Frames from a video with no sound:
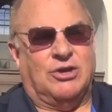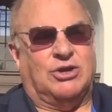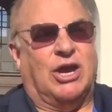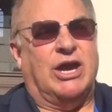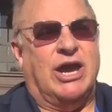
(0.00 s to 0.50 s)

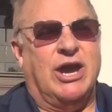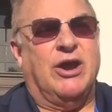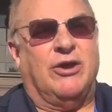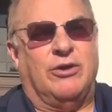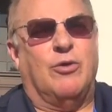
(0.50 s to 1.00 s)
to
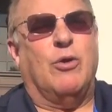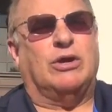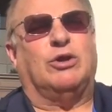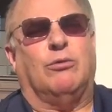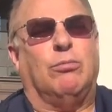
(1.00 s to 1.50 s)
hear the
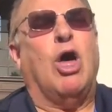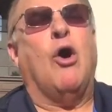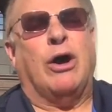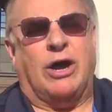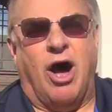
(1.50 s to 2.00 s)
whistle
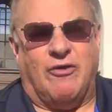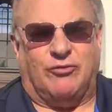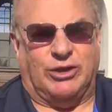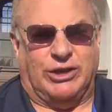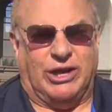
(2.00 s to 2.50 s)
blowing
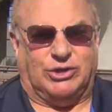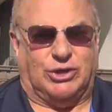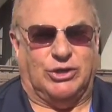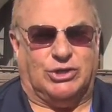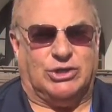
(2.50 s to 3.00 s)
off in the
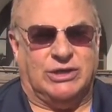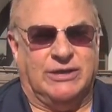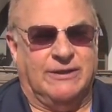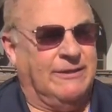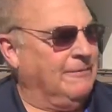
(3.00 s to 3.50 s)
distance.
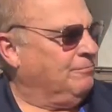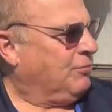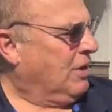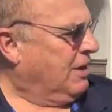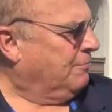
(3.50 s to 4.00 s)

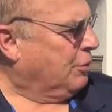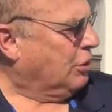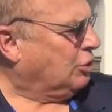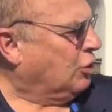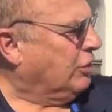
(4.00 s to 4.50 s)
And
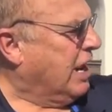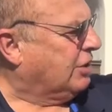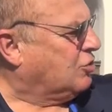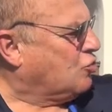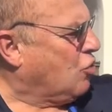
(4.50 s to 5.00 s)
pretty soon
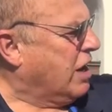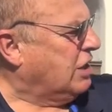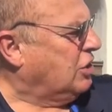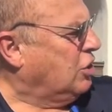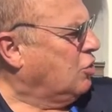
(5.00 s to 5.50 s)
that
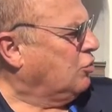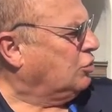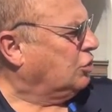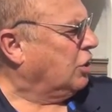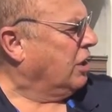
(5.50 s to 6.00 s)
great,
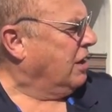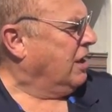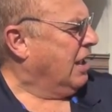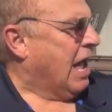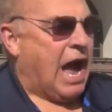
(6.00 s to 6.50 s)
huge
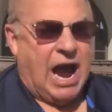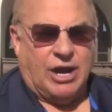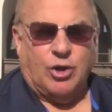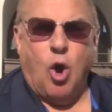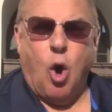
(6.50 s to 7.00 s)

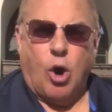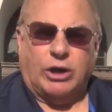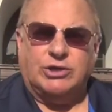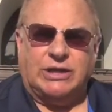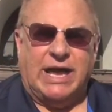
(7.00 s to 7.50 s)
iron
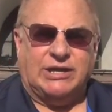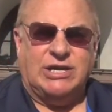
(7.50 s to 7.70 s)
horse, that